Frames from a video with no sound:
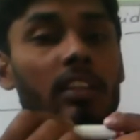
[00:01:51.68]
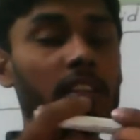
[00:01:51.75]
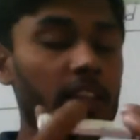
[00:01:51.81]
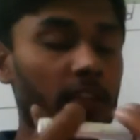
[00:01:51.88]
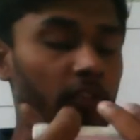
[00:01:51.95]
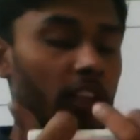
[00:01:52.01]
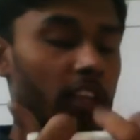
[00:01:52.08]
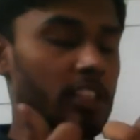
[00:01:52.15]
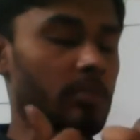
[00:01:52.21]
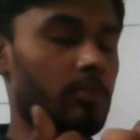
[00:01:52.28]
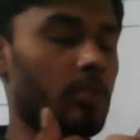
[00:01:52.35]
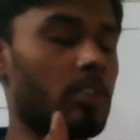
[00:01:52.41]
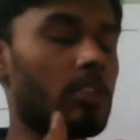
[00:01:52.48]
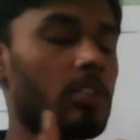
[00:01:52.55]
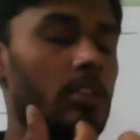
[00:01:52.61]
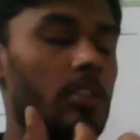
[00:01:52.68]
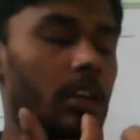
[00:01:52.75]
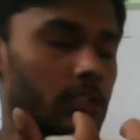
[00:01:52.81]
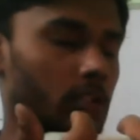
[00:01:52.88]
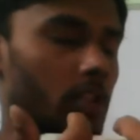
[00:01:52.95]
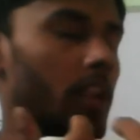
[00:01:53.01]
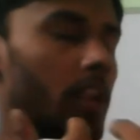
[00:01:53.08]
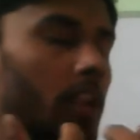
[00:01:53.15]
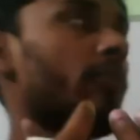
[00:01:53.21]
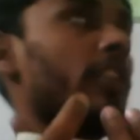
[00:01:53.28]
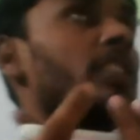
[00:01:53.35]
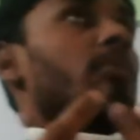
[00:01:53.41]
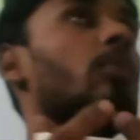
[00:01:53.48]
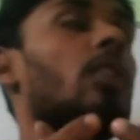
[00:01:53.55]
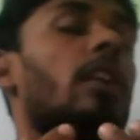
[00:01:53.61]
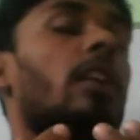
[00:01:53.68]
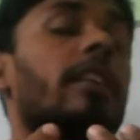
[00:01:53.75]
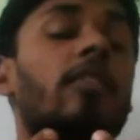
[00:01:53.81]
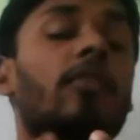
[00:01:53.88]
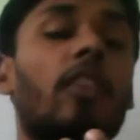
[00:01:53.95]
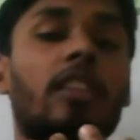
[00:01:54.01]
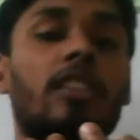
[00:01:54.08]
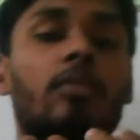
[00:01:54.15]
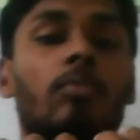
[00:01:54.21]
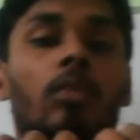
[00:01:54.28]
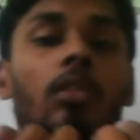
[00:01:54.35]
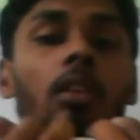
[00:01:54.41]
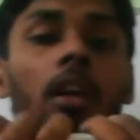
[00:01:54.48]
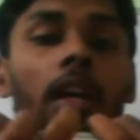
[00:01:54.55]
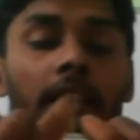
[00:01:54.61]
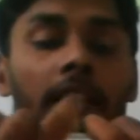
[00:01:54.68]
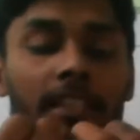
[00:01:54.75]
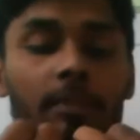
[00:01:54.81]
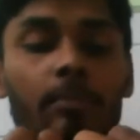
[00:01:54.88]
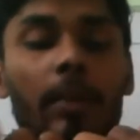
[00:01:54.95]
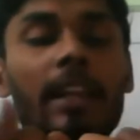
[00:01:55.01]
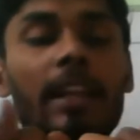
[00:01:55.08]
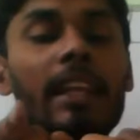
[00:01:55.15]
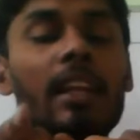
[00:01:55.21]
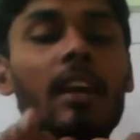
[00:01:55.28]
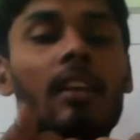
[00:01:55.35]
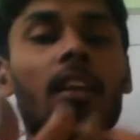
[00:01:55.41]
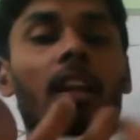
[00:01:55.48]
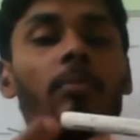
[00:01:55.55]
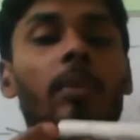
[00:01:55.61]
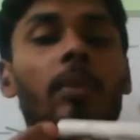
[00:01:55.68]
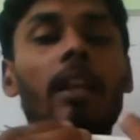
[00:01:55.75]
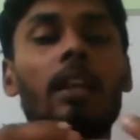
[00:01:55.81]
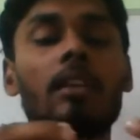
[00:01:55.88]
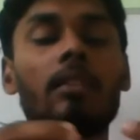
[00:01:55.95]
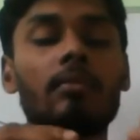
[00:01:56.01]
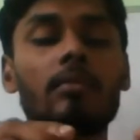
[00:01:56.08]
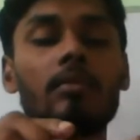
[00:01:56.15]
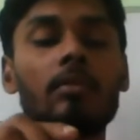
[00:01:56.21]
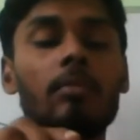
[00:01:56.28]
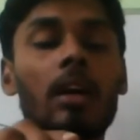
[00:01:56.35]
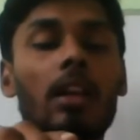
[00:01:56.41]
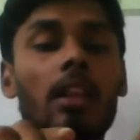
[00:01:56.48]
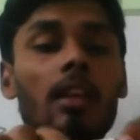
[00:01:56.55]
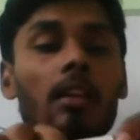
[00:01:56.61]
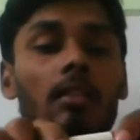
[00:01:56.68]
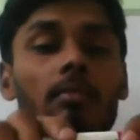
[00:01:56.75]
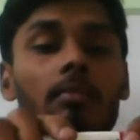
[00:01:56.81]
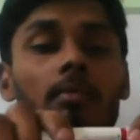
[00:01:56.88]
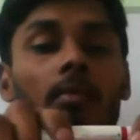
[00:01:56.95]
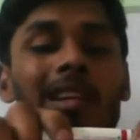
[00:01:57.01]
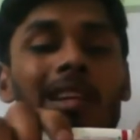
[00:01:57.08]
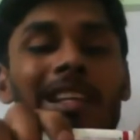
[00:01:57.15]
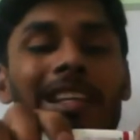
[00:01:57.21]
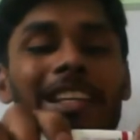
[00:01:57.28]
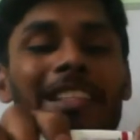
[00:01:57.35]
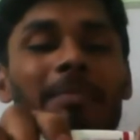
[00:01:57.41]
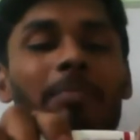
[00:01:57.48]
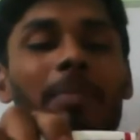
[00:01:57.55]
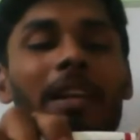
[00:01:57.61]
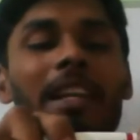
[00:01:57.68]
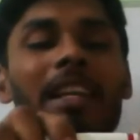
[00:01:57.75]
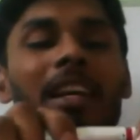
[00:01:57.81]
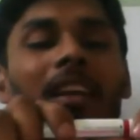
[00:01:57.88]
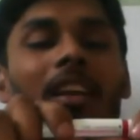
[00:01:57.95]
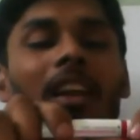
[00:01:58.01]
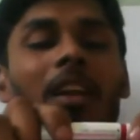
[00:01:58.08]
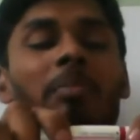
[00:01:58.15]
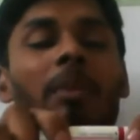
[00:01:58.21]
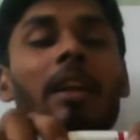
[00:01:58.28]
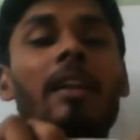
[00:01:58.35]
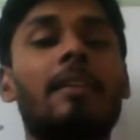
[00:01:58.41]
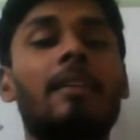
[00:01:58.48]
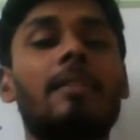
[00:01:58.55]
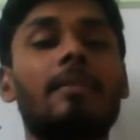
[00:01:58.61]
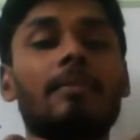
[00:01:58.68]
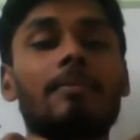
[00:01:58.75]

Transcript: Inflexible. Sorry, unflexible, not inflexible. Is it bending or not bending? Manya, is it bending or not bending?